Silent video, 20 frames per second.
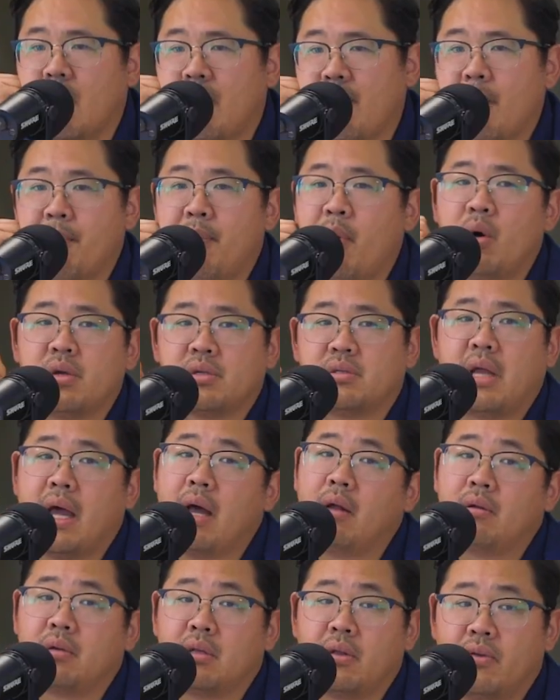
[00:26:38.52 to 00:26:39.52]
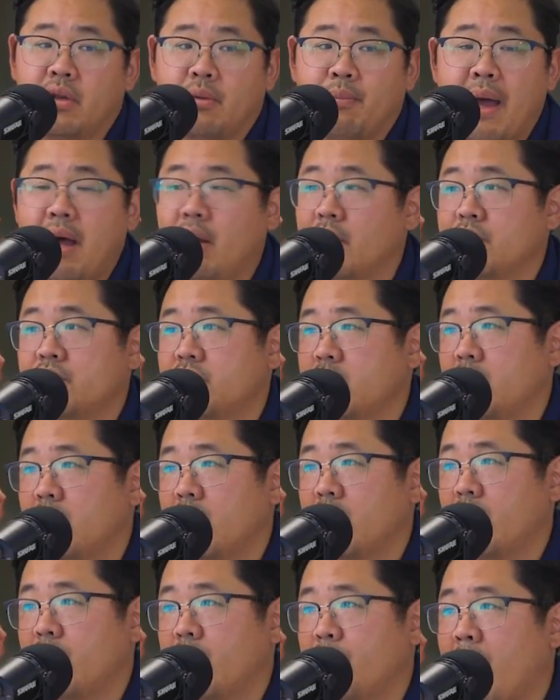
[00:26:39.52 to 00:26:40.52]
And that boils down to the balance sheet,
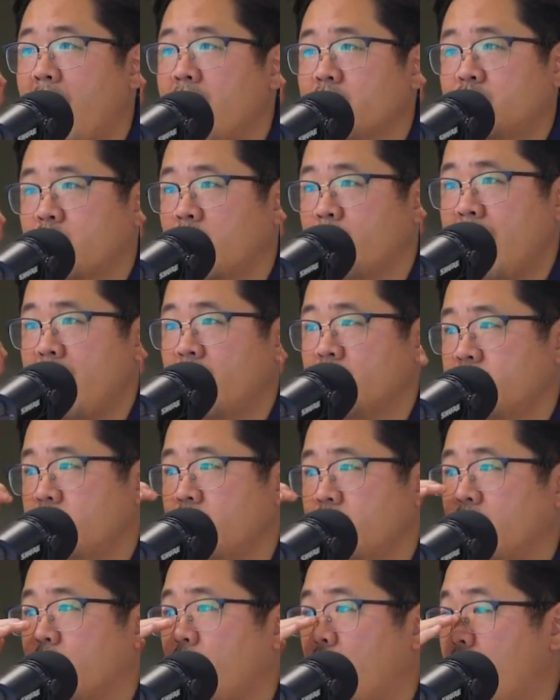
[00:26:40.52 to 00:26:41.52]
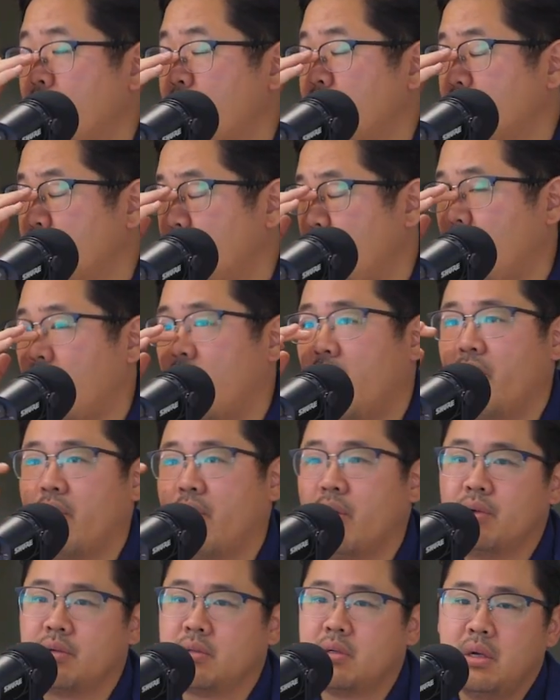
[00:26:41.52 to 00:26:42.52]
the depository balance sheet requirements and all
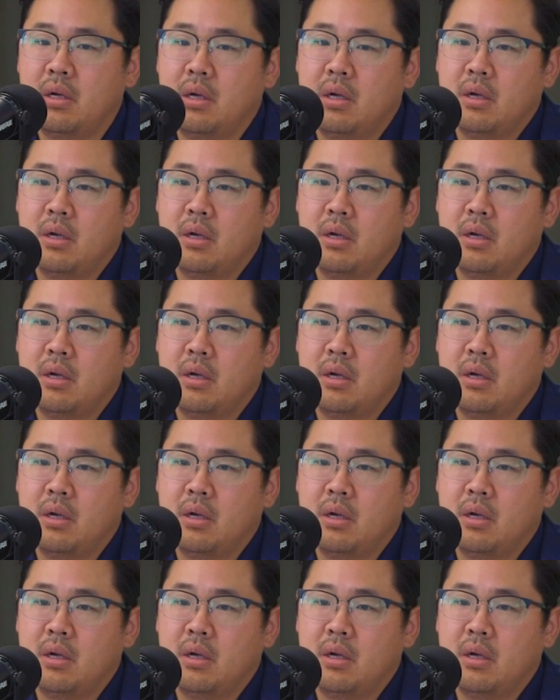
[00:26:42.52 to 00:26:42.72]
those